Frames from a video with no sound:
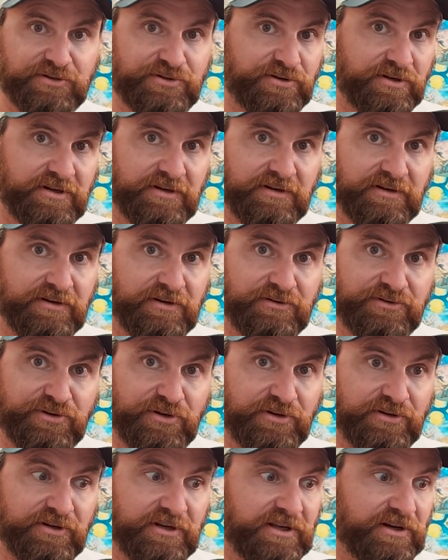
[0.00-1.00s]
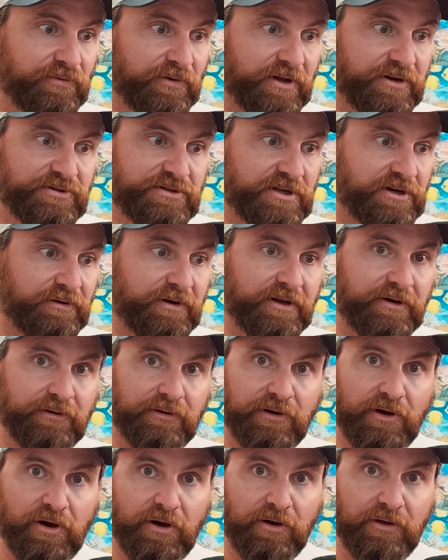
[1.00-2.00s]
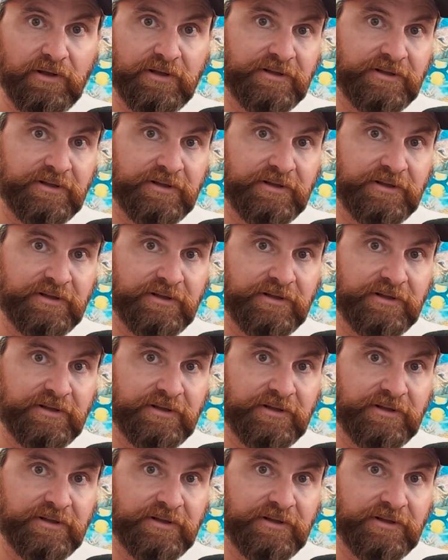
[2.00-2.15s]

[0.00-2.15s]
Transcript: shouldn't need to run a generator at all.